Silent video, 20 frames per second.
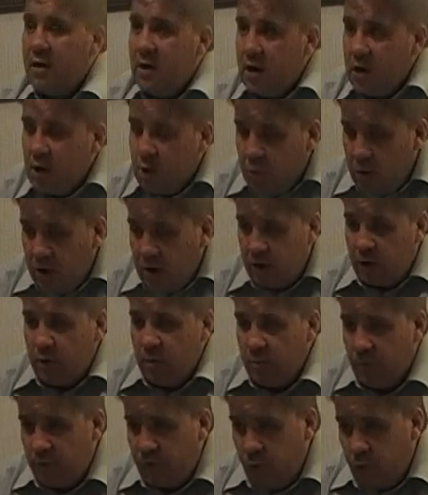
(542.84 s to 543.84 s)
is when I
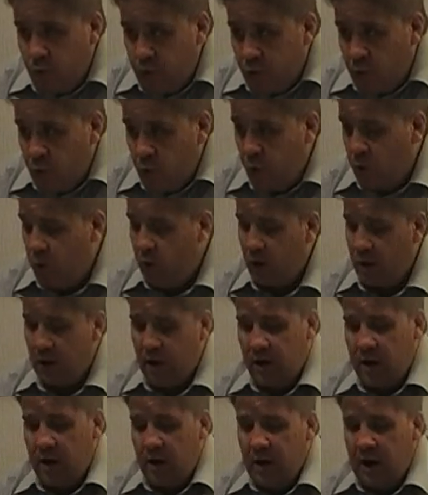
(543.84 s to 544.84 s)
come before the court,
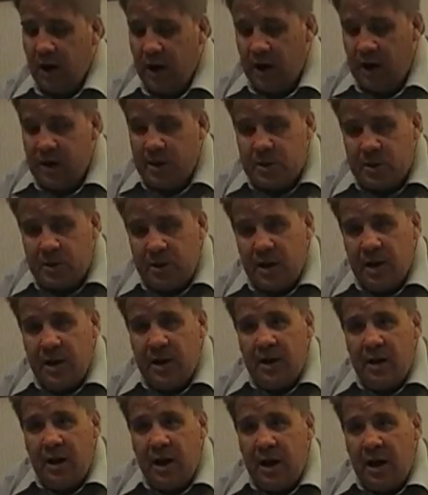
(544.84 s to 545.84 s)
I
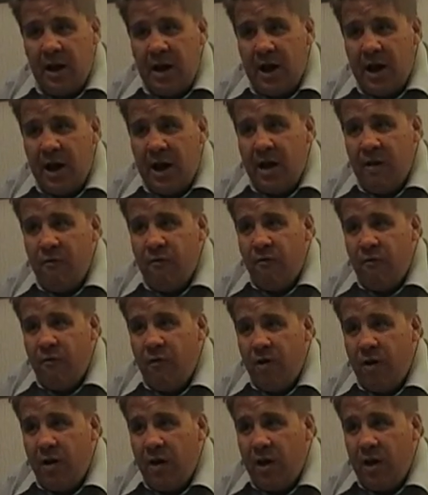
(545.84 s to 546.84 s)
say I have
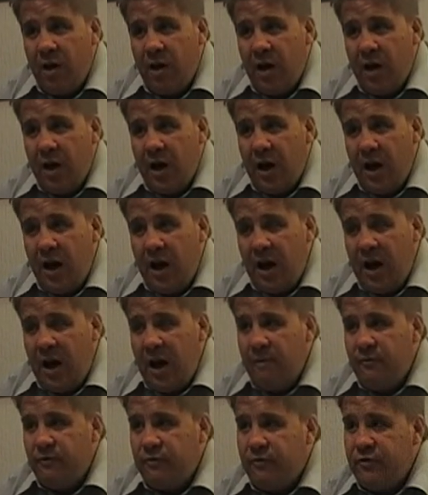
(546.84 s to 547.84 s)

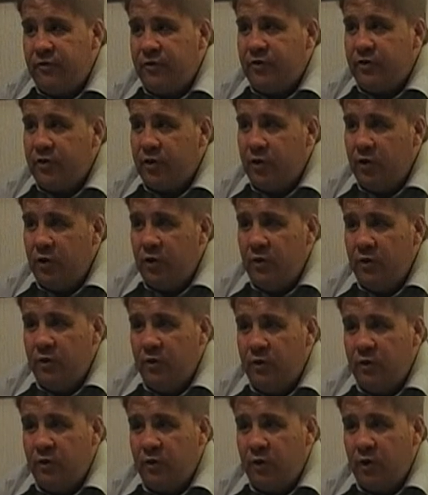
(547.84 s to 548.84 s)

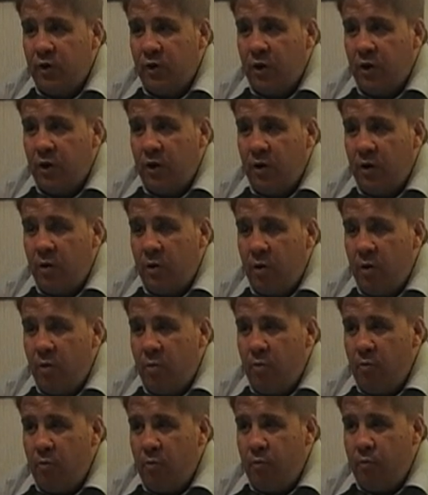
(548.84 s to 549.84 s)
absolute
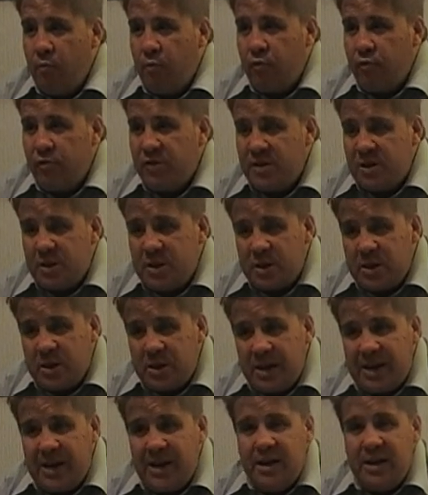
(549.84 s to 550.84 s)

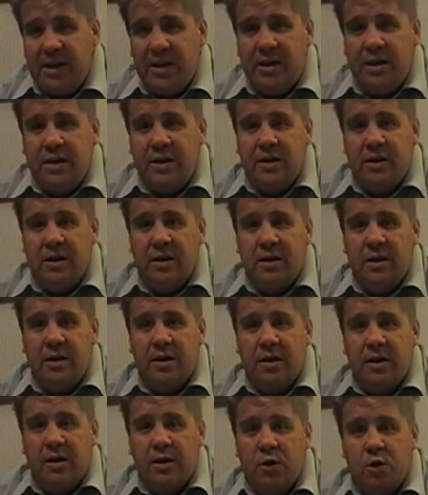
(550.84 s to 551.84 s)
pristine
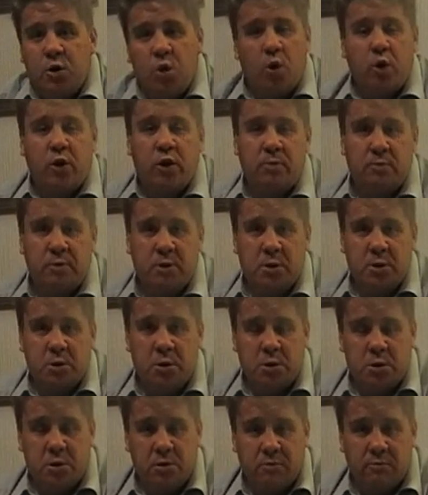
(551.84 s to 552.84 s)

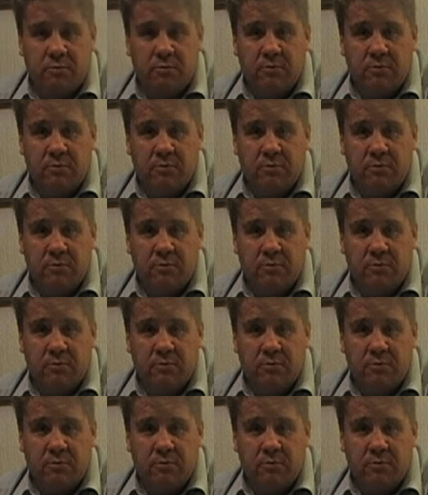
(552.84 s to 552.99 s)
documents,